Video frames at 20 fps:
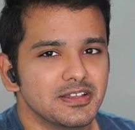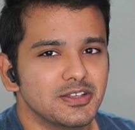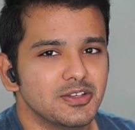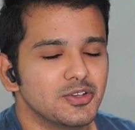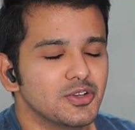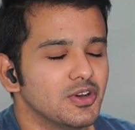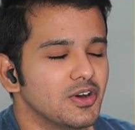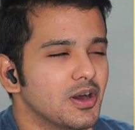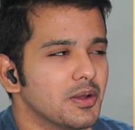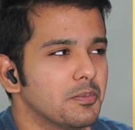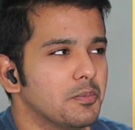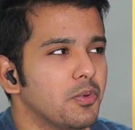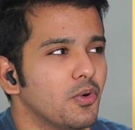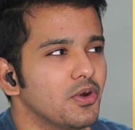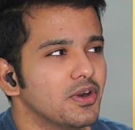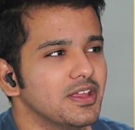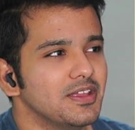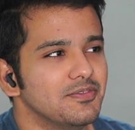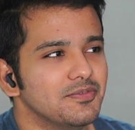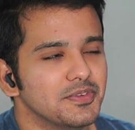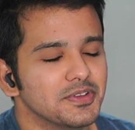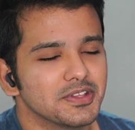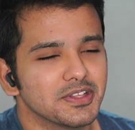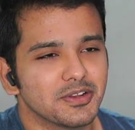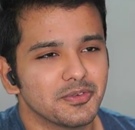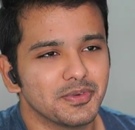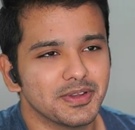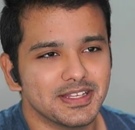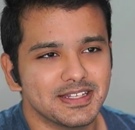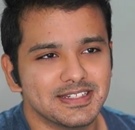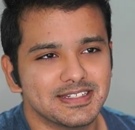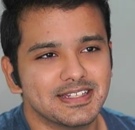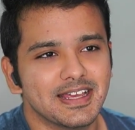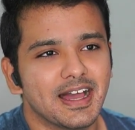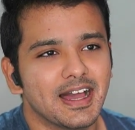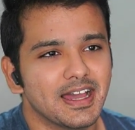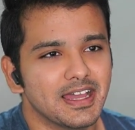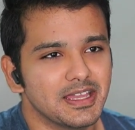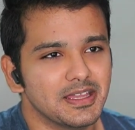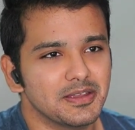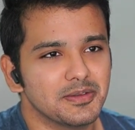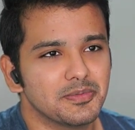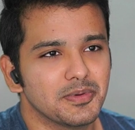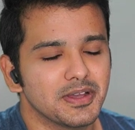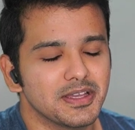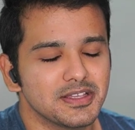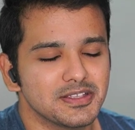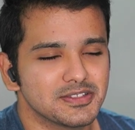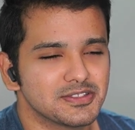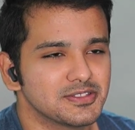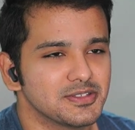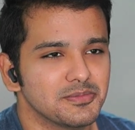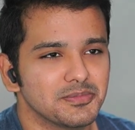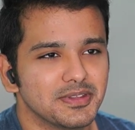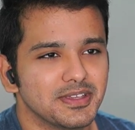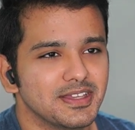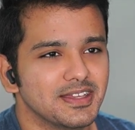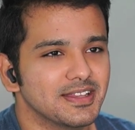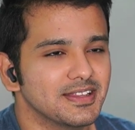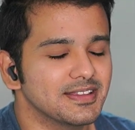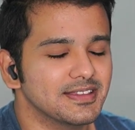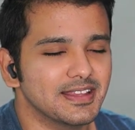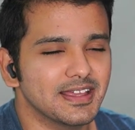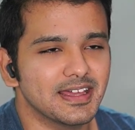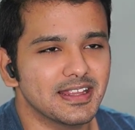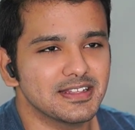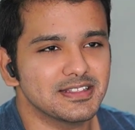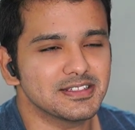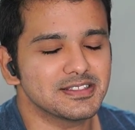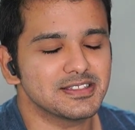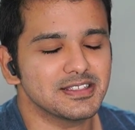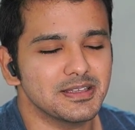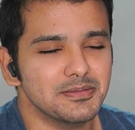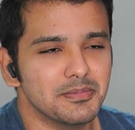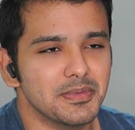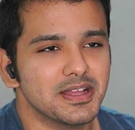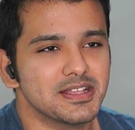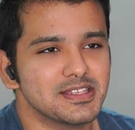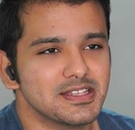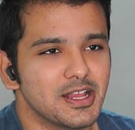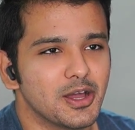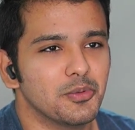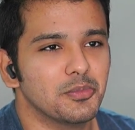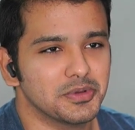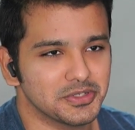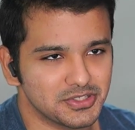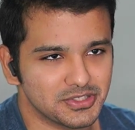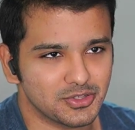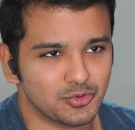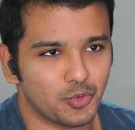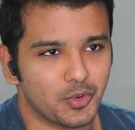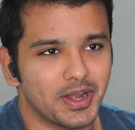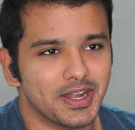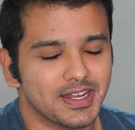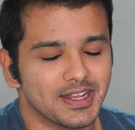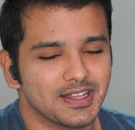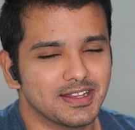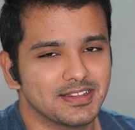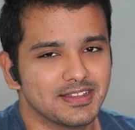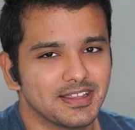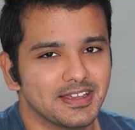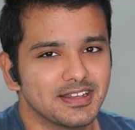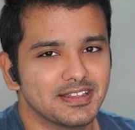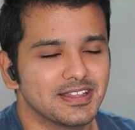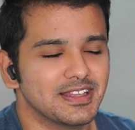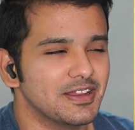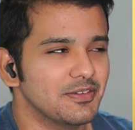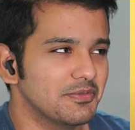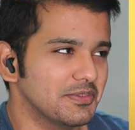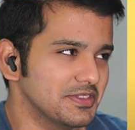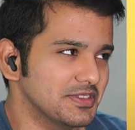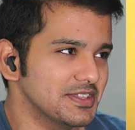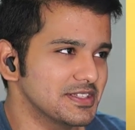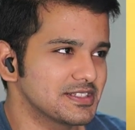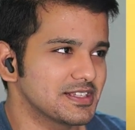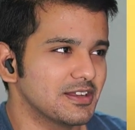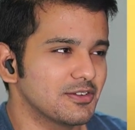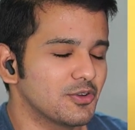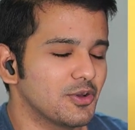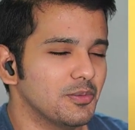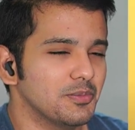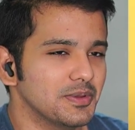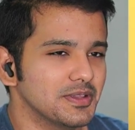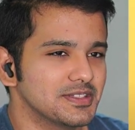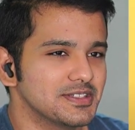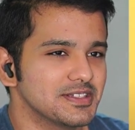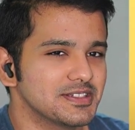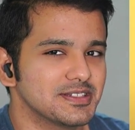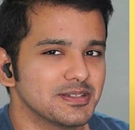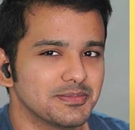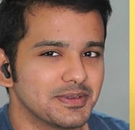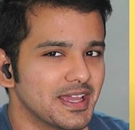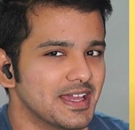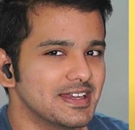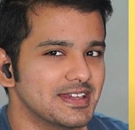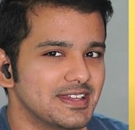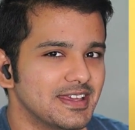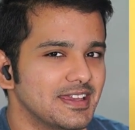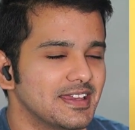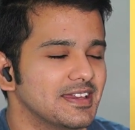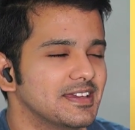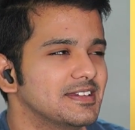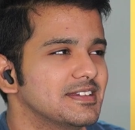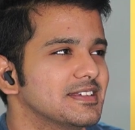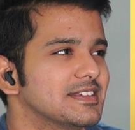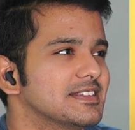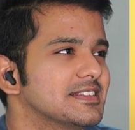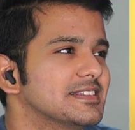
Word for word: you know our body wither and die by something here and there just imagine how much threat are there that even this kind of complex system can take it